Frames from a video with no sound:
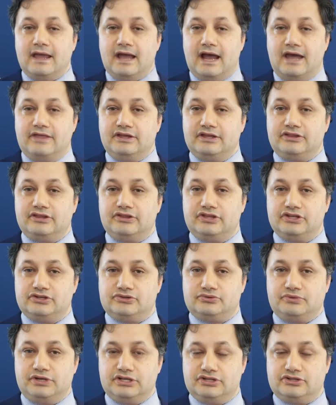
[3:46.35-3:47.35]
I think that
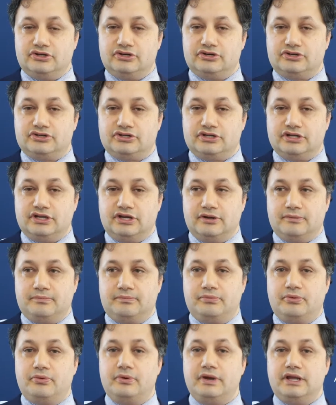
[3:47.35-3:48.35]
this research
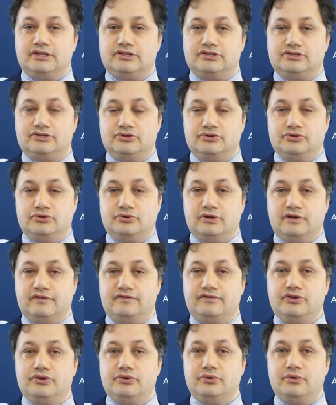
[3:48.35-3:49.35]
points to a
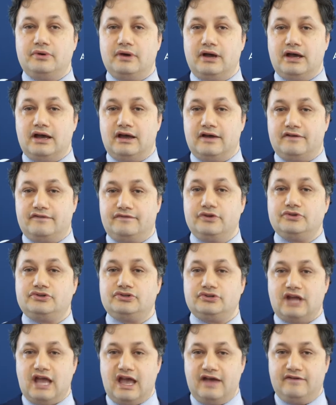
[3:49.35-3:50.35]
few
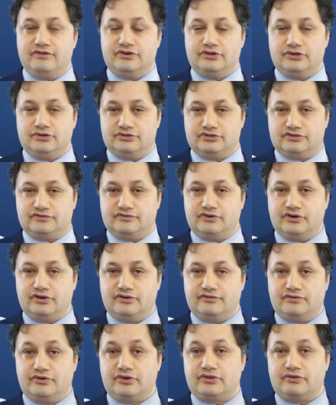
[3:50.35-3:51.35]
future avenues for
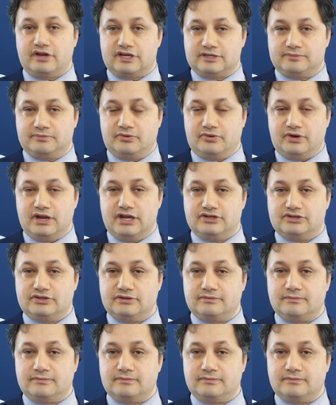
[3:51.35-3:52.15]
further exploration.